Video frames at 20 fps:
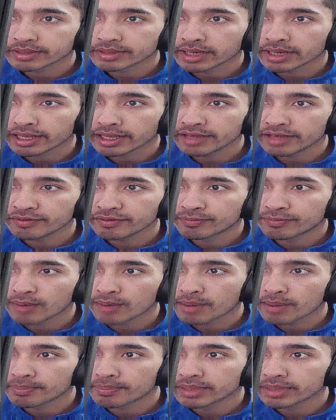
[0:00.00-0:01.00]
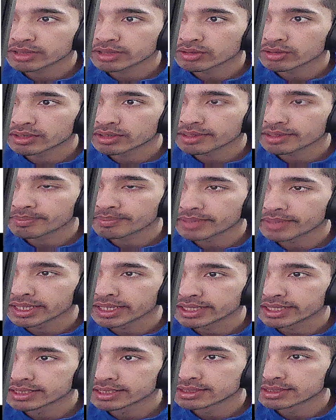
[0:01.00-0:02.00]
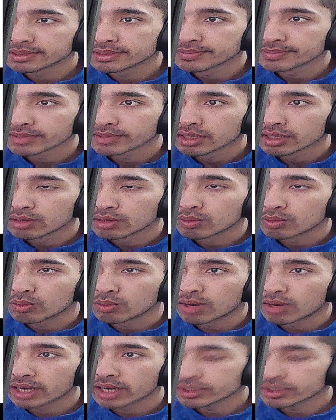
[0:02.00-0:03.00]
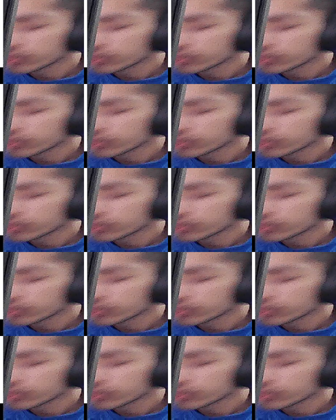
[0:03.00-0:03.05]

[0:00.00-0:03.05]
If pop method repeats, what we